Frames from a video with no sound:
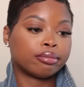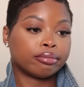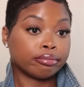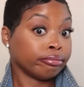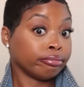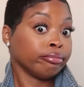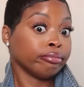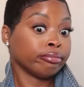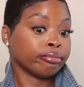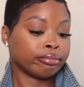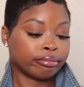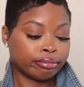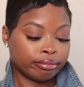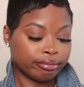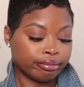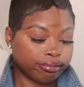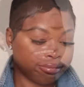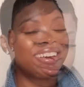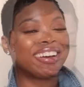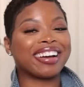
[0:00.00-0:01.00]
Mm.
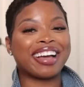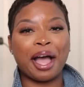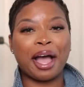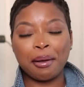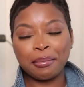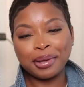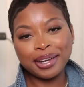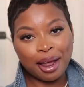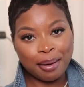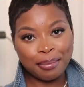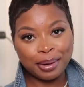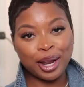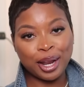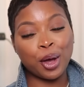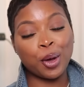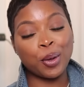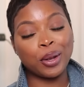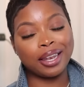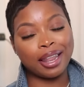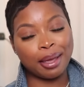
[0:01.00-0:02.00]
Yeah, comment down
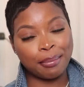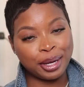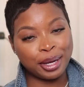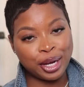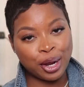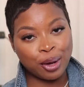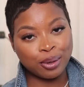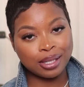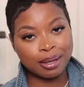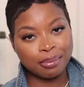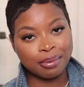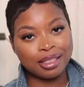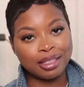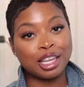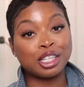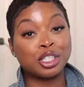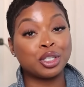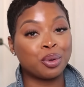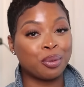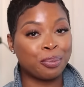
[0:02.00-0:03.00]
below. Let me know something
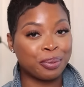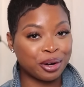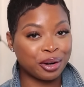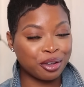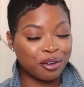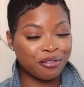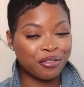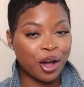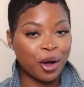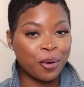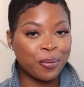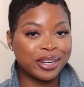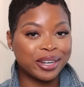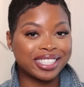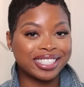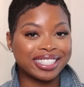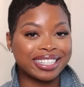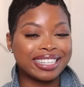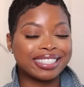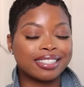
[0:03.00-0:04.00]
that you will put on your fall
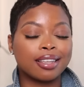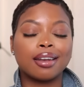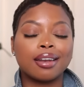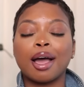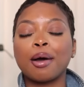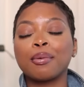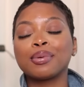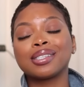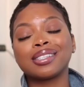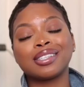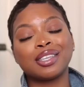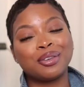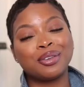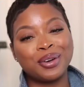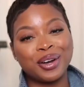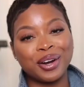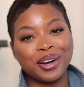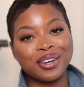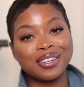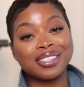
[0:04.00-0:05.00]
wish list and I will see you
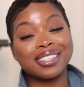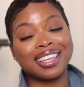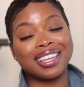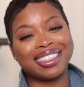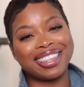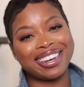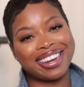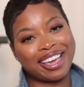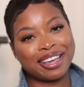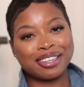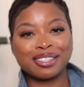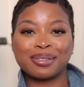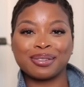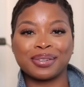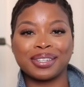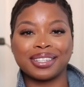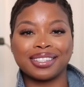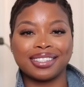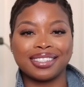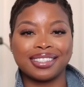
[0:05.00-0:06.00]
girls in the next
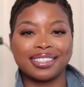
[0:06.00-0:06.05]
one.